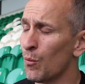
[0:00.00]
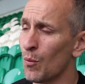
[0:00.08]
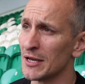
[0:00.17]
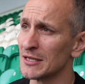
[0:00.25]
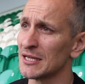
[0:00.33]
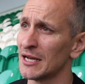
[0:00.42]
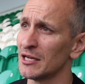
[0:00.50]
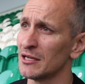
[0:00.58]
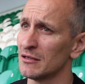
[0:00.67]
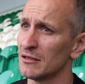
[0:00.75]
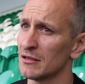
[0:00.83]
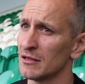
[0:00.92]
on Wednesday
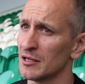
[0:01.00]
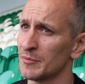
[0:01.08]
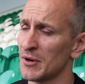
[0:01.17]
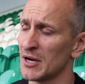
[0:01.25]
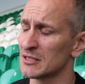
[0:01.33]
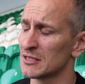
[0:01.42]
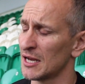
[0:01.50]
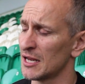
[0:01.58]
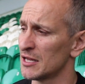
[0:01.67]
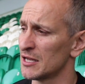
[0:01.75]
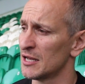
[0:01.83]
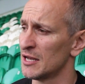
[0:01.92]
at, at, the press
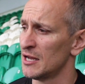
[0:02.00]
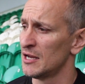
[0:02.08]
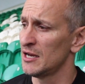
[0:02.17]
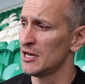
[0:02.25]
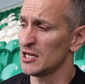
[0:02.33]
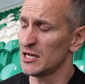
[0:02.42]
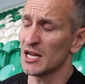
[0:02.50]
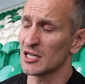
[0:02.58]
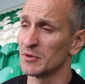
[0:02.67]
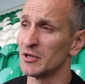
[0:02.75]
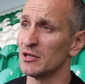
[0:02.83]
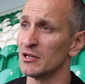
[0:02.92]
day that it, it, has
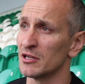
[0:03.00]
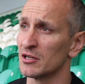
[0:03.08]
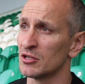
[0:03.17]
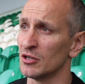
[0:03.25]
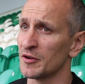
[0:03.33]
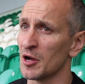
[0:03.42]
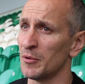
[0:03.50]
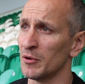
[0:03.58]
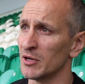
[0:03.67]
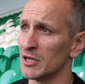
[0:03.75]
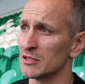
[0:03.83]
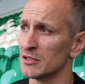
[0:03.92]
been a tough couple
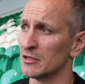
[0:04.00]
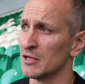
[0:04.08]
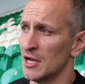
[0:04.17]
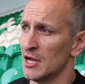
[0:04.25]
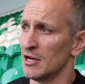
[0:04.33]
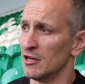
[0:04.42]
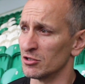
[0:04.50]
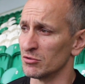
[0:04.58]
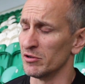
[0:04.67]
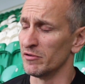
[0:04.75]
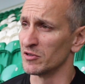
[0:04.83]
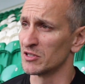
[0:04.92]
of weeks. And as
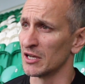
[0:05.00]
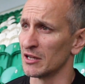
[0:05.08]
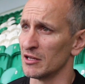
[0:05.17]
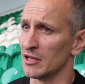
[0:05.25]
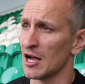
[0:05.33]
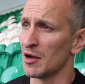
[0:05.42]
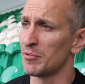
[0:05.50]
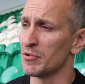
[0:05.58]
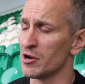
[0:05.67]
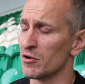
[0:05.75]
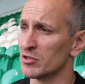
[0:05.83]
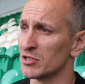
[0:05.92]
we always said, our
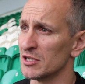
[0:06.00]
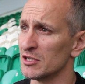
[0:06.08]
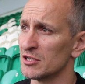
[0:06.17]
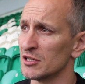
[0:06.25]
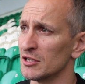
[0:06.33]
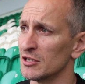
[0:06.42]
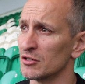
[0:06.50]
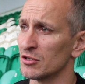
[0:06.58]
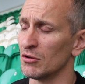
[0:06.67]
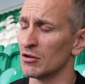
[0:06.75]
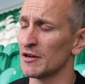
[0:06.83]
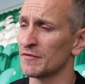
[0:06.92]
priority is to
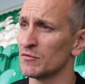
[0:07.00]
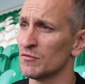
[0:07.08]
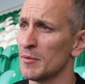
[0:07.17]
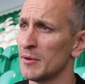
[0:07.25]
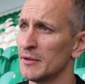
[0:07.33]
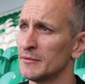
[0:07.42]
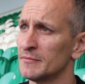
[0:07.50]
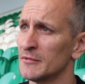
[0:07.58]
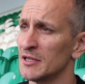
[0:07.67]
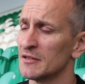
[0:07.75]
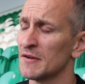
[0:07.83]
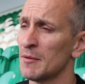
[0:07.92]
to look after Rob
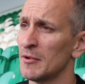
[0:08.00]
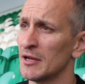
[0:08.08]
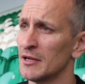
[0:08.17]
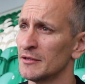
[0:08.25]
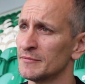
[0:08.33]
and his family.